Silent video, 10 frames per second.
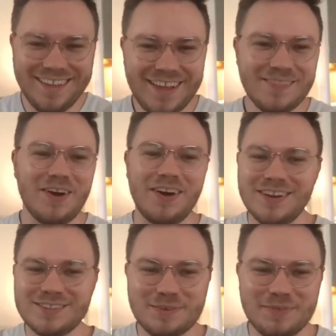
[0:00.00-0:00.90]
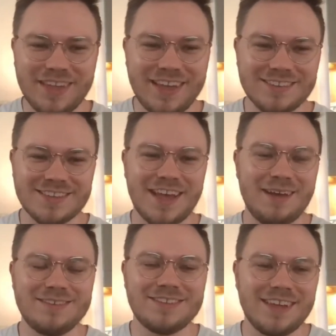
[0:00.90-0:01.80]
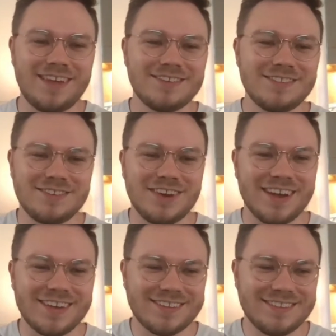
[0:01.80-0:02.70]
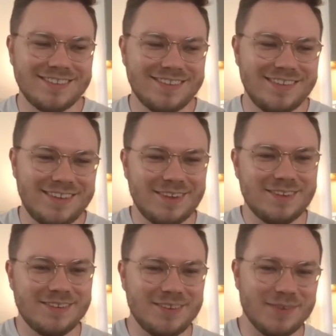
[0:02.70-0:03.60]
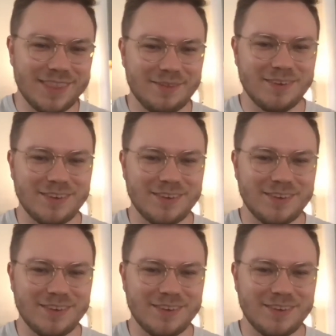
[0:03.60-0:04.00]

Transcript: right. the artist normally handles that. I'm just like, here's the track, you do with right. it